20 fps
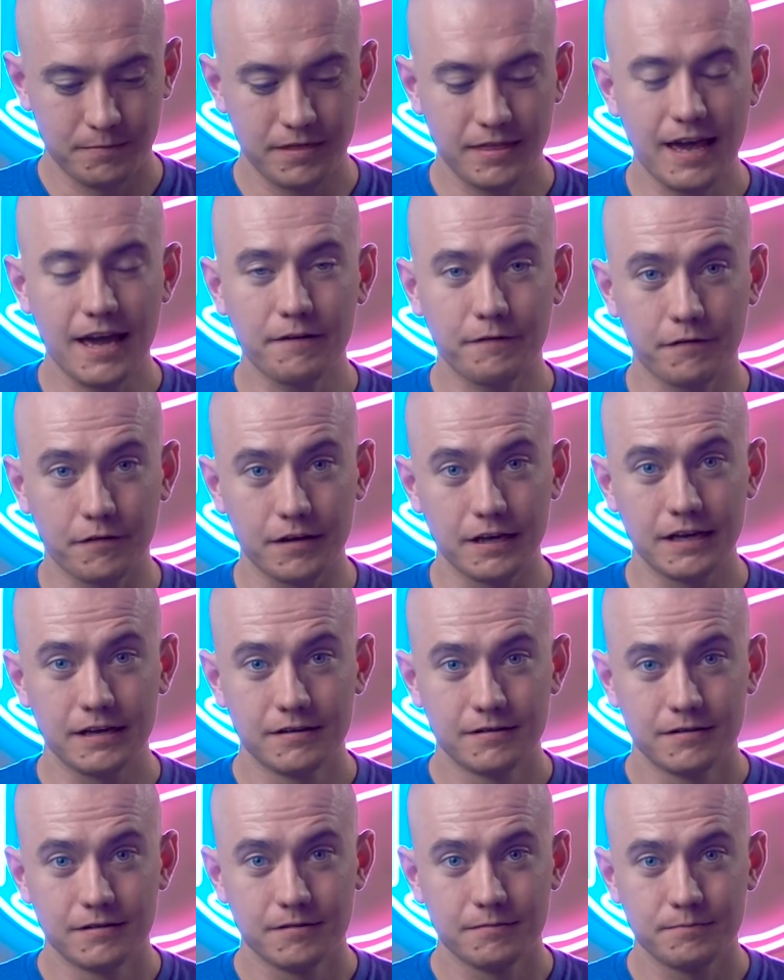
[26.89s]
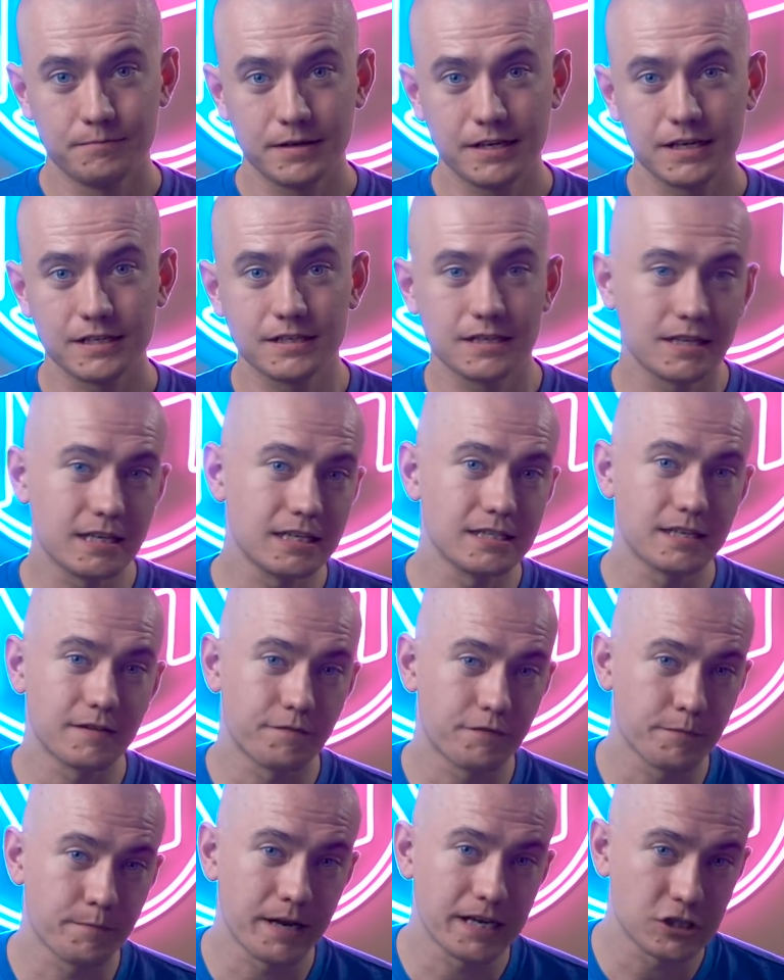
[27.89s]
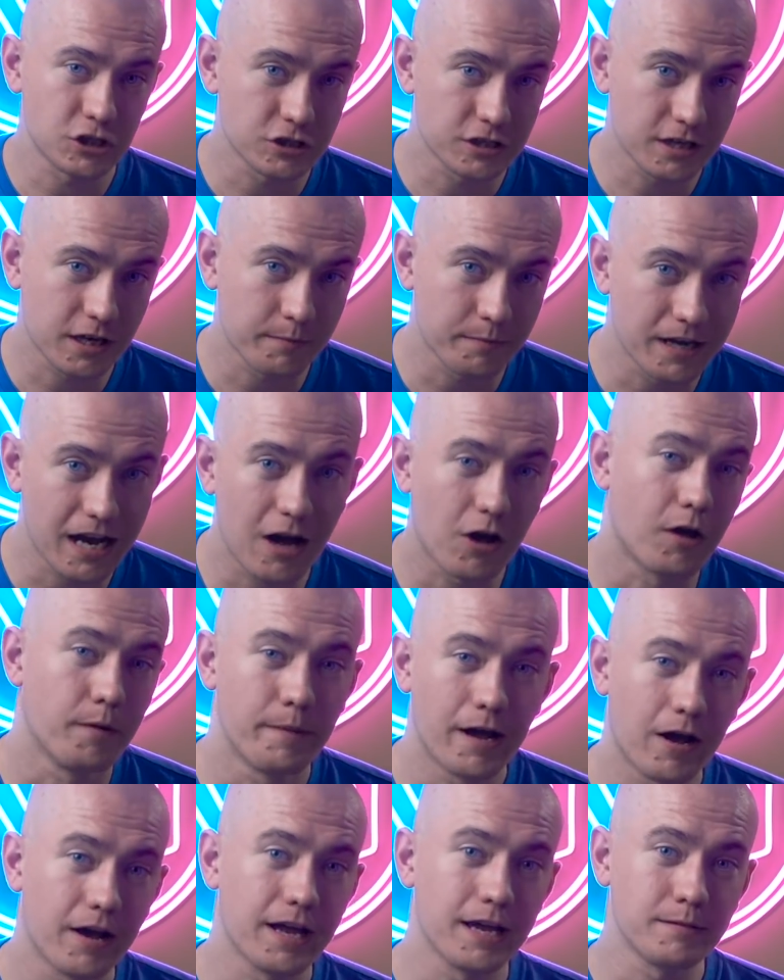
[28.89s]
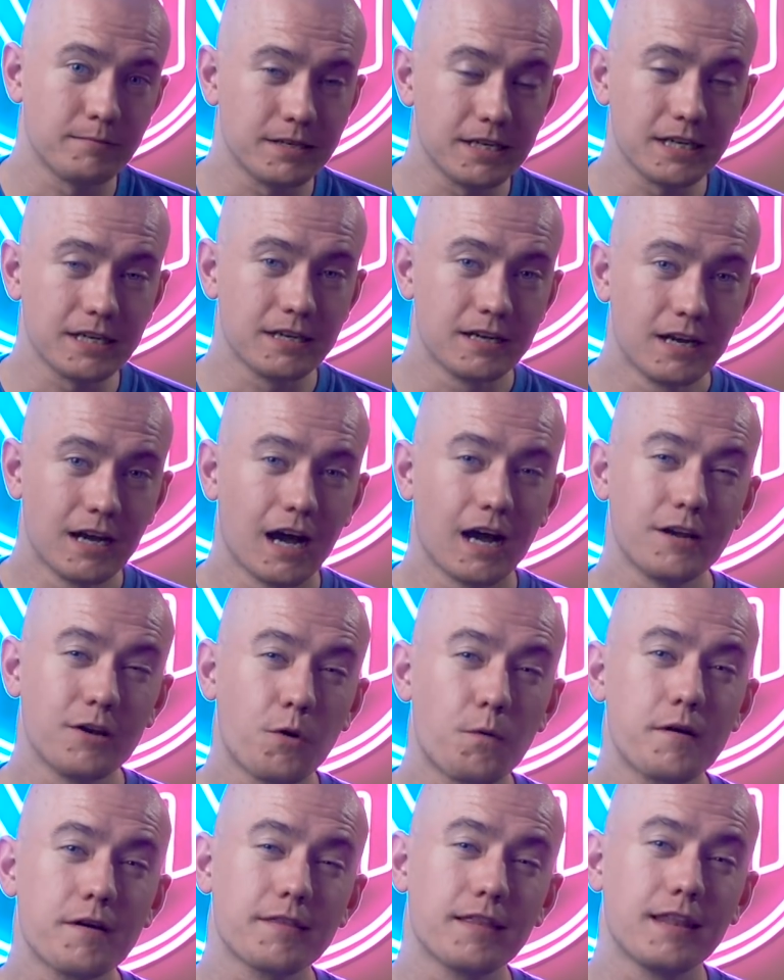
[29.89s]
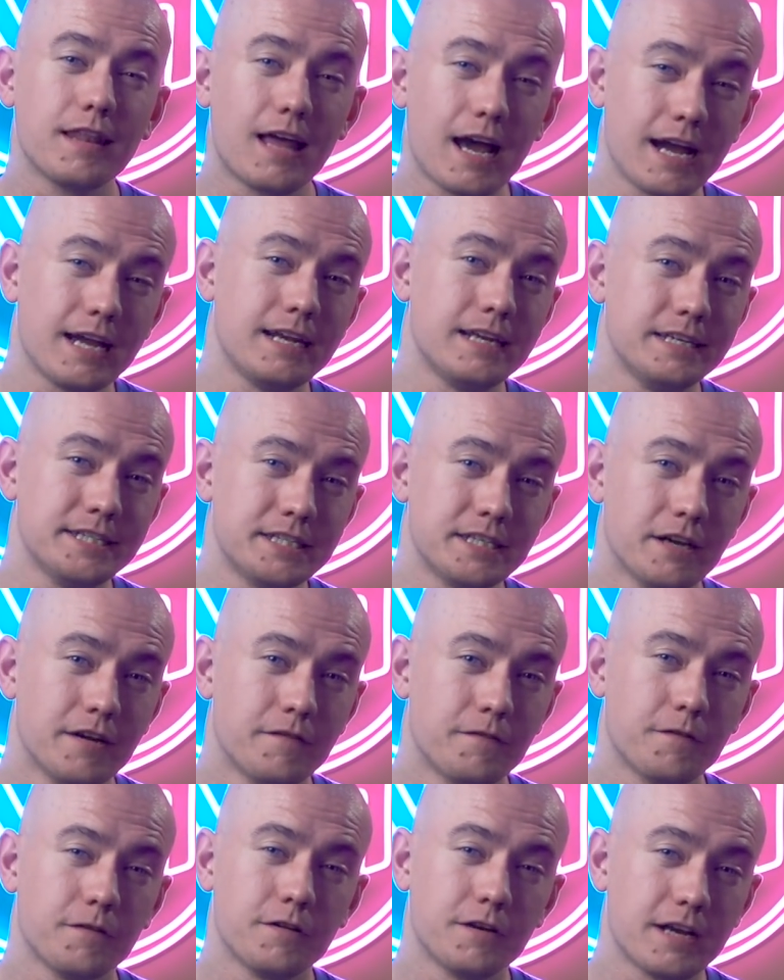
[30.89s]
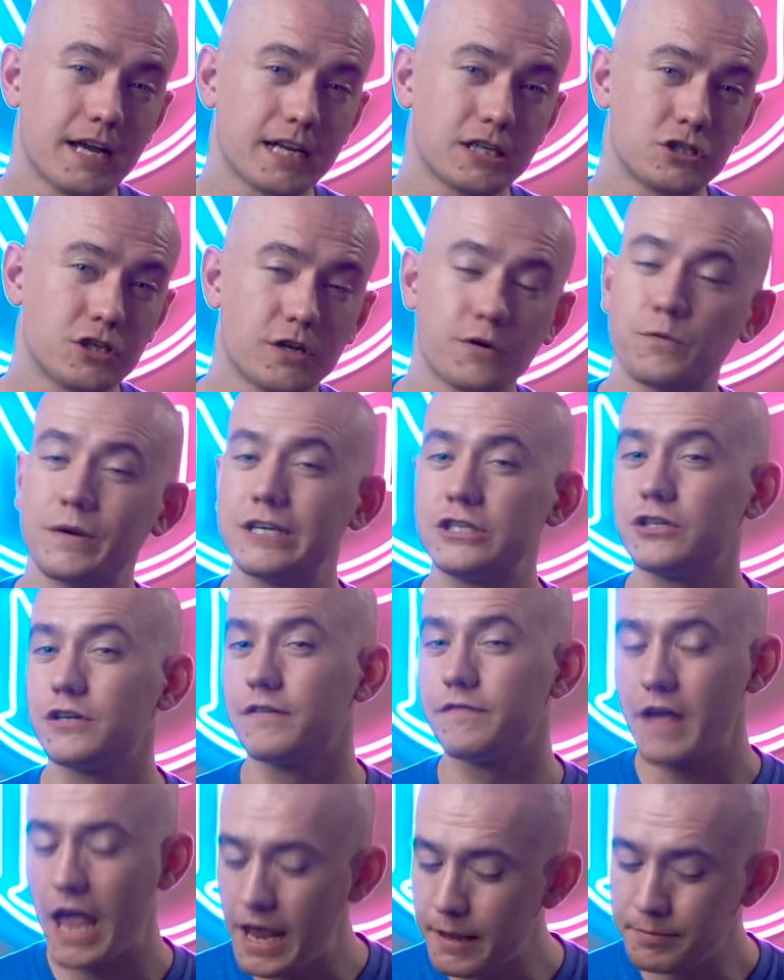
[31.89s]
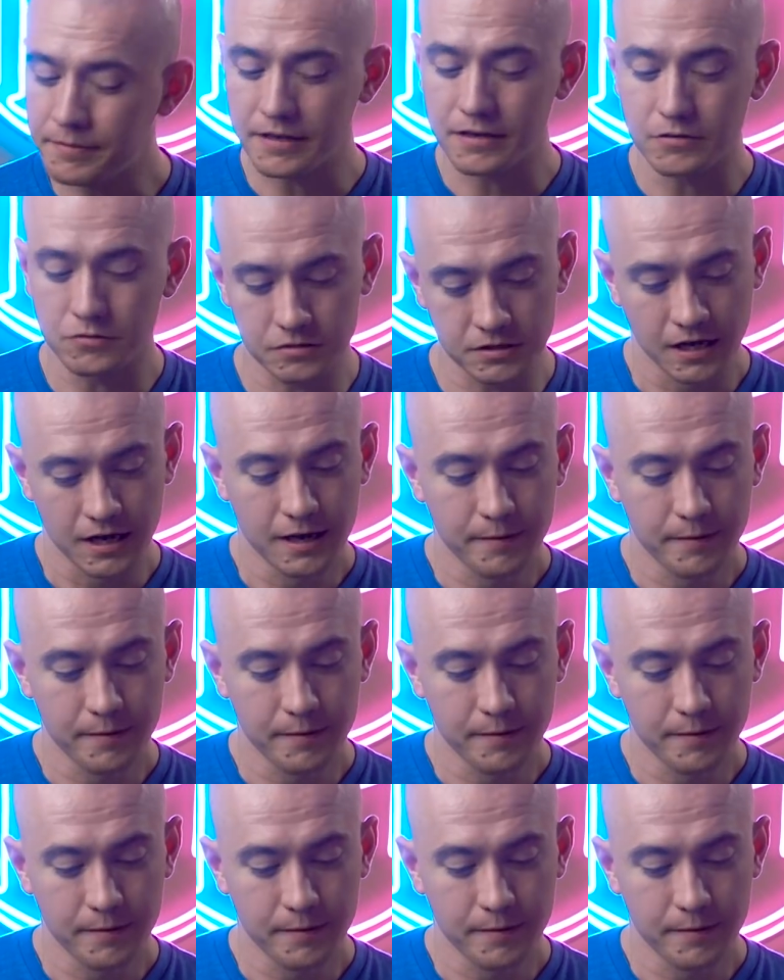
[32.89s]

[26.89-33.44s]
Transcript: But thankfully, because of these informations coming out about AMD, I know where the line is for their next generation of APUs